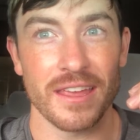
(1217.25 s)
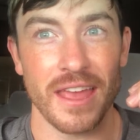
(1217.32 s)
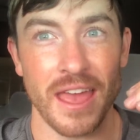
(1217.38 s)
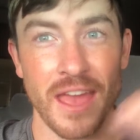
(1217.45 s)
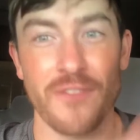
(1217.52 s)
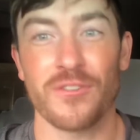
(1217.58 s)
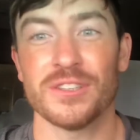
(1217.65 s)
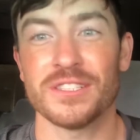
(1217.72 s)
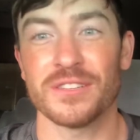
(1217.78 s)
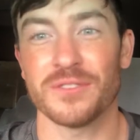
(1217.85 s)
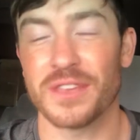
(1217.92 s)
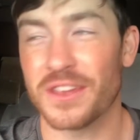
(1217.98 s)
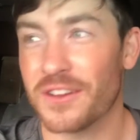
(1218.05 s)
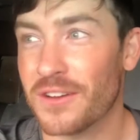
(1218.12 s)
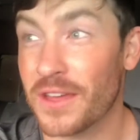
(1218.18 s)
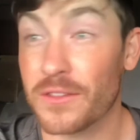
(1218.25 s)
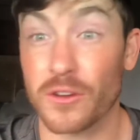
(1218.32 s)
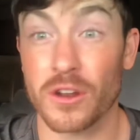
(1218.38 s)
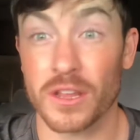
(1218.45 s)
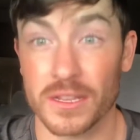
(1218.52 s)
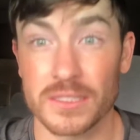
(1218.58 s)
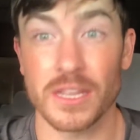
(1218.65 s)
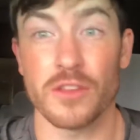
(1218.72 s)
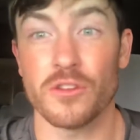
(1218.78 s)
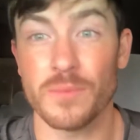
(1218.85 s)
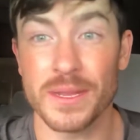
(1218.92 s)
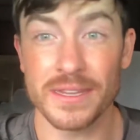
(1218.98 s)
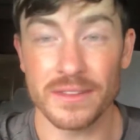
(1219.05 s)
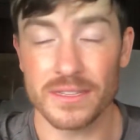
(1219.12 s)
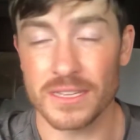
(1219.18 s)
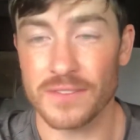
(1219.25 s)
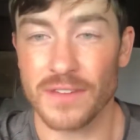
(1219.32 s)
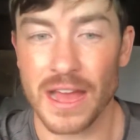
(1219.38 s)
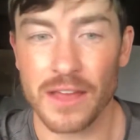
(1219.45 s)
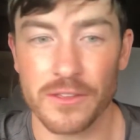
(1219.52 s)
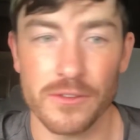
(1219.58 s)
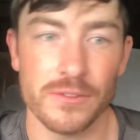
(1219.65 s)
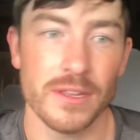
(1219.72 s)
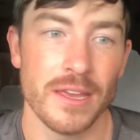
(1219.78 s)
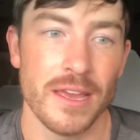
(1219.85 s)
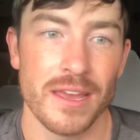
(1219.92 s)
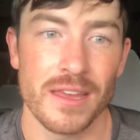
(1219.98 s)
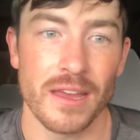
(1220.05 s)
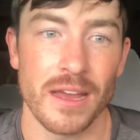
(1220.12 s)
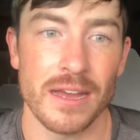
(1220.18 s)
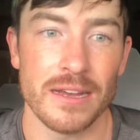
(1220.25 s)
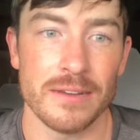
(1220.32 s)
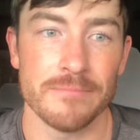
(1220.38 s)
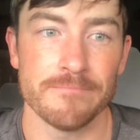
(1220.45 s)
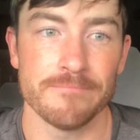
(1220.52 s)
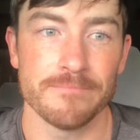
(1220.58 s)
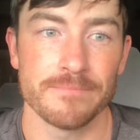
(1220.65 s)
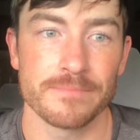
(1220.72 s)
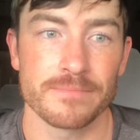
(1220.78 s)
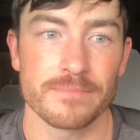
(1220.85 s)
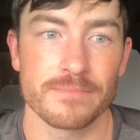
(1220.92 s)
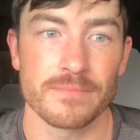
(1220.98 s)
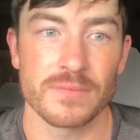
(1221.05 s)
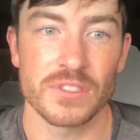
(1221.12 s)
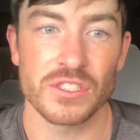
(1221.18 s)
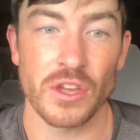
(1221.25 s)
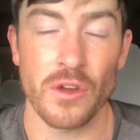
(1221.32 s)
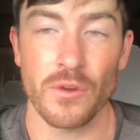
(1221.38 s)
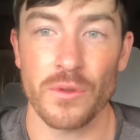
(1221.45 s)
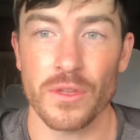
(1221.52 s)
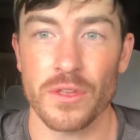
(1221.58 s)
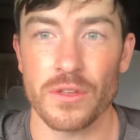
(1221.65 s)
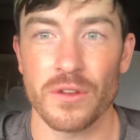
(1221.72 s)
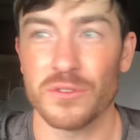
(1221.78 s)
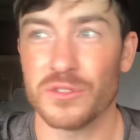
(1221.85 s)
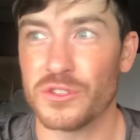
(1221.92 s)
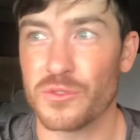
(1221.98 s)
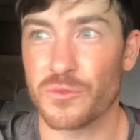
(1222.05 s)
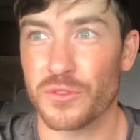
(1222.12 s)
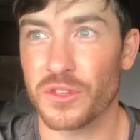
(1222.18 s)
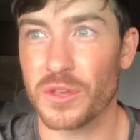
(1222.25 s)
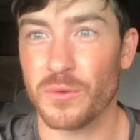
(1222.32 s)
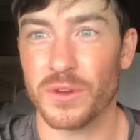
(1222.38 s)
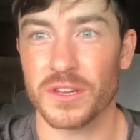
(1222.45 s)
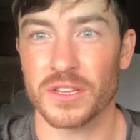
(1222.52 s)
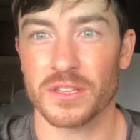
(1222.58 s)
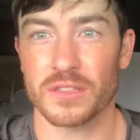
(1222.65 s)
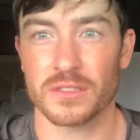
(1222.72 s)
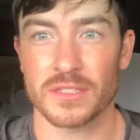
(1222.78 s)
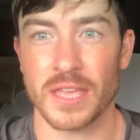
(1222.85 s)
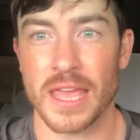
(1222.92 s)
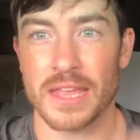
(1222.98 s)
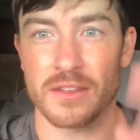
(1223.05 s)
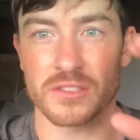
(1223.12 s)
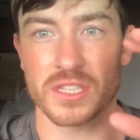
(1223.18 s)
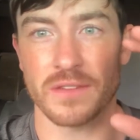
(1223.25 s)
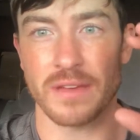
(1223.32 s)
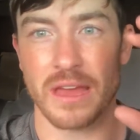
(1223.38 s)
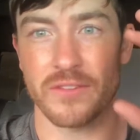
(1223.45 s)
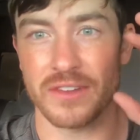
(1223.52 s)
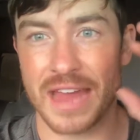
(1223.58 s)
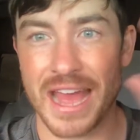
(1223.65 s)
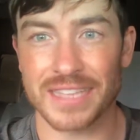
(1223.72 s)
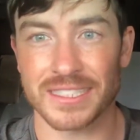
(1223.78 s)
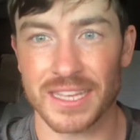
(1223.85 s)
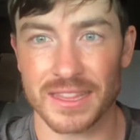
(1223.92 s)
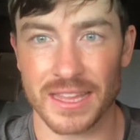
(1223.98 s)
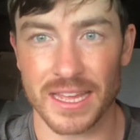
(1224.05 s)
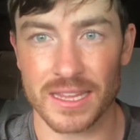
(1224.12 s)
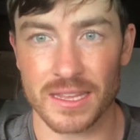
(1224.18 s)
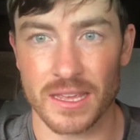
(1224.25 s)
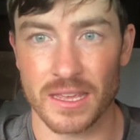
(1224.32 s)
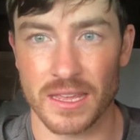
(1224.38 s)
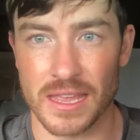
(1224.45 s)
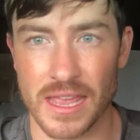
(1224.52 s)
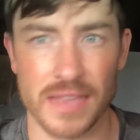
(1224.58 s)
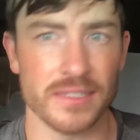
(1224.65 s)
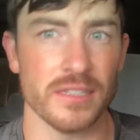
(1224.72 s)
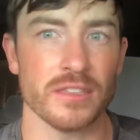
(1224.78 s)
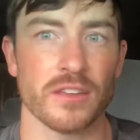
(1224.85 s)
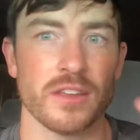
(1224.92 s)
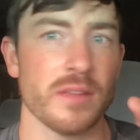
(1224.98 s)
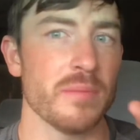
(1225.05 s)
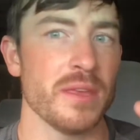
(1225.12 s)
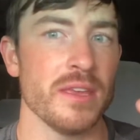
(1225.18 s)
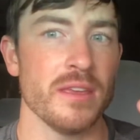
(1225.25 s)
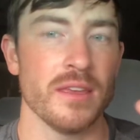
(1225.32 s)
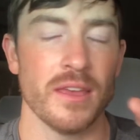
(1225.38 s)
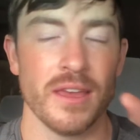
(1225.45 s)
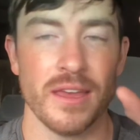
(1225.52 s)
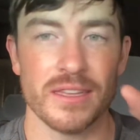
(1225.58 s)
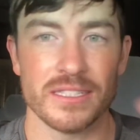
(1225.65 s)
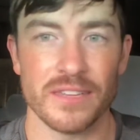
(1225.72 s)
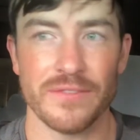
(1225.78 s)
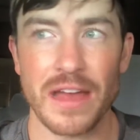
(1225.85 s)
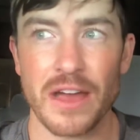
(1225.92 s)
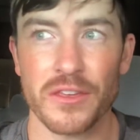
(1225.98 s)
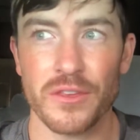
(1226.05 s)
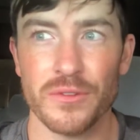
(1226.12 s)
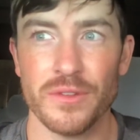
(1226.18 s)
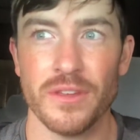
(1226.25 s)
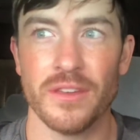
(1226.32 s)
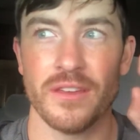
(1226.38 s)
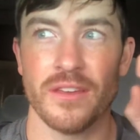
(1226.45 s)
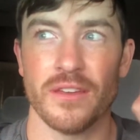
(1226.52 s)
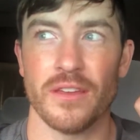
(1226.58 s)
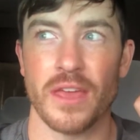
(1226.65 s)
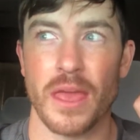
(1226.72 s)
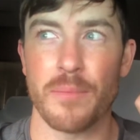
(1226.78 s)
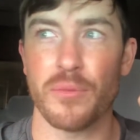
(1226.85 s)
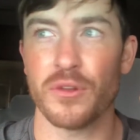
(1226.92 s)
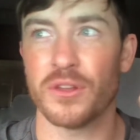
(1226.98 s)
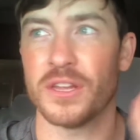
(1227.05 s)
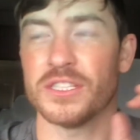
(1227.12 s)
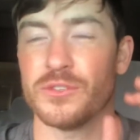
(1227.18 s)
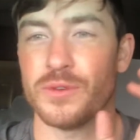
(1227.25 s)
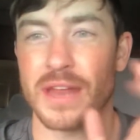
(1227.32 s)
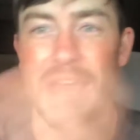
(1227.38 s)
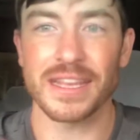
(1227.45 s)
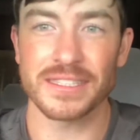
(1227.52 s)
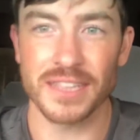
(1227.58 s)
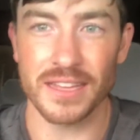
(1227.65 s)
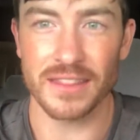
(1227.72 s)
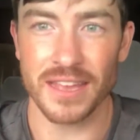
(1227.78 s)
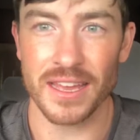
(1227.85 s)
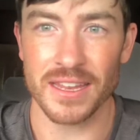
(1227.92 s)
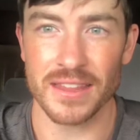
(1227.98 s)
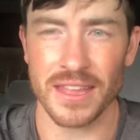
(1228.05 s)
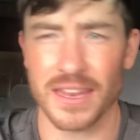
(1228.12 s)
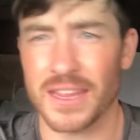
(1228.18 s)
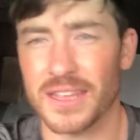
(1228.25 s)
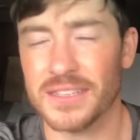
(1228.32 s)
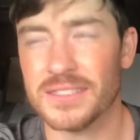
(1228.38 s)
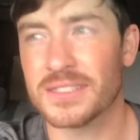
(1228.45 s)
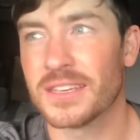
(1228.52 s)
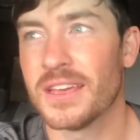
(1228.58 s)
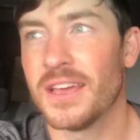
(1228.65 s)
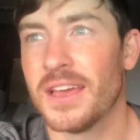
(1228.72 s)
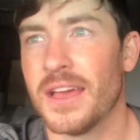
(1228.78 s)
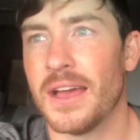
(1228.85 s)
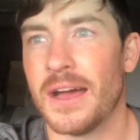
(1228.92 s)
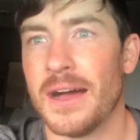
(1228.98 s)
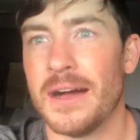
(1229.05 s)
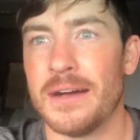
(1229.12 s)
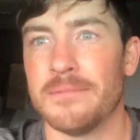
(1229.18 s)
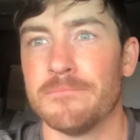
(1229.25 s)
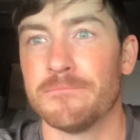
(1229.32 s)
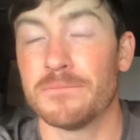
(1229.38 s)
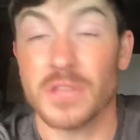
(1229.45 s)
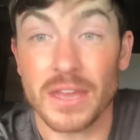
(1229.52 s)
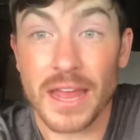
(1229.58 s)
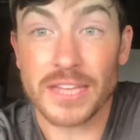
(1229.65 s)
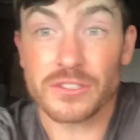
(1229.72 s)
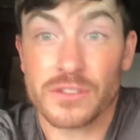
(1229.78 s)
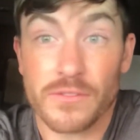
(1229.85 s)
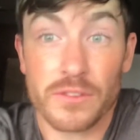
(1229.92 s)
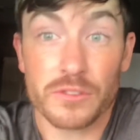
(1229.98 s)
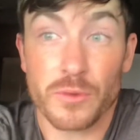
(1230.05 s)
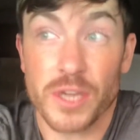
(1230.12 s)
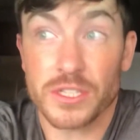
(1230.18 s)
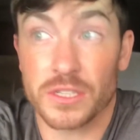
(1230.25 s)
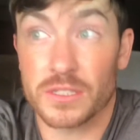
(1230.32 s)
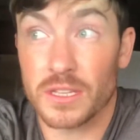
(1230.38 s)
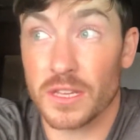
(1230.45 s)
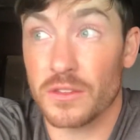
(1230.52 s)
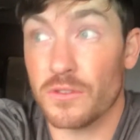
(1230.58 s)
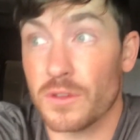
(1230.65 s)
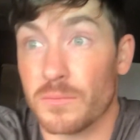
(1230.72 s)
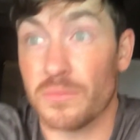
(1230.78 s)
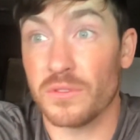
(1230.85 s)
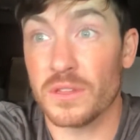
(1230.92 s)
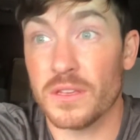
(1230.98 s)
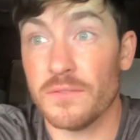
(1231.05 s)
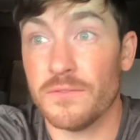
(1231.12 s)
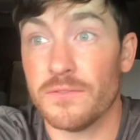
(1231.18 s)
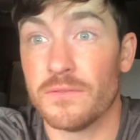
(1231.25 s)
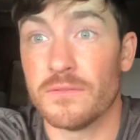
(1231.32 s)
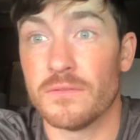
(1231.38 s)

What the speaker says: every single year, and they're going to continue to be devalued. So, do you really want to take your stuff out of an asset that isn't going to be devalued and put it into an asset that is? You got to ask yourself those questions, and you can believe